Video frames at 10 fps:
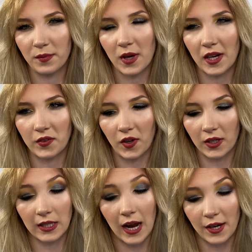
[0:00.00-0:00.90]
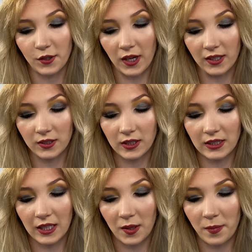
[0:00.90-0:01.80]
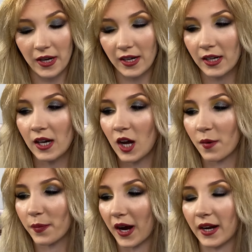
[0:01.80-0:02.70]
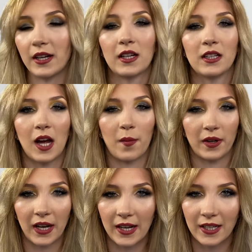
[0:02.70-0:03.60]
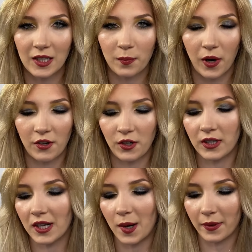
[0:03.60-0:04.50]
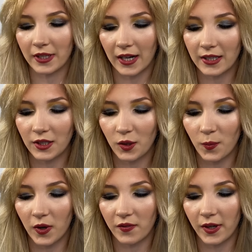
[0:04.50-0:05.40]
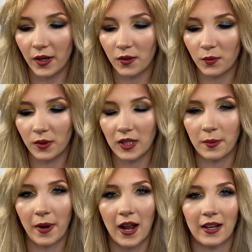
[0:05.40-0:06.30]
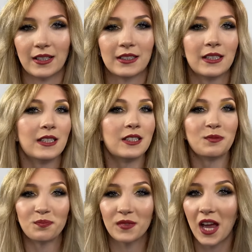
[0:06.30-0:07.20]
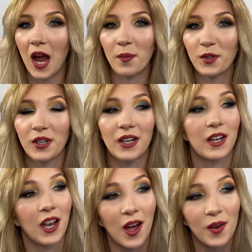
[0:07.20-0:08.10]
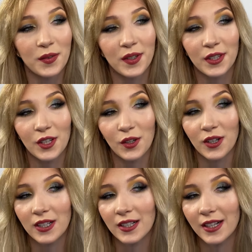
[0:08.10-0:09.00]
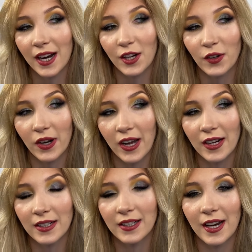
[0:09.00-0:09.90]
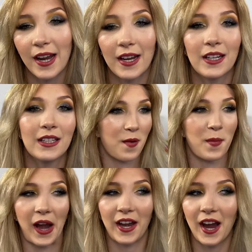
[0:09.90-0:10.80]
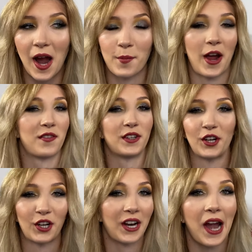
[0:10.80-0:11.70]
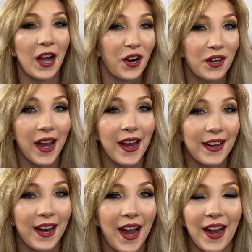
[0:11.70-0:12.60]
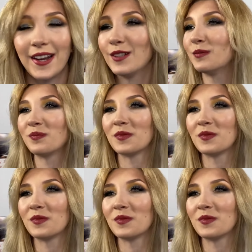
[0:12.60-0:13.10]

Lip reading: as far as eyeshadows is gonna be, but I'm excited to get the brushes. I'm excited to do more videos with these palettes. I absolutely love the look that I created today. I'm having a good hair day today.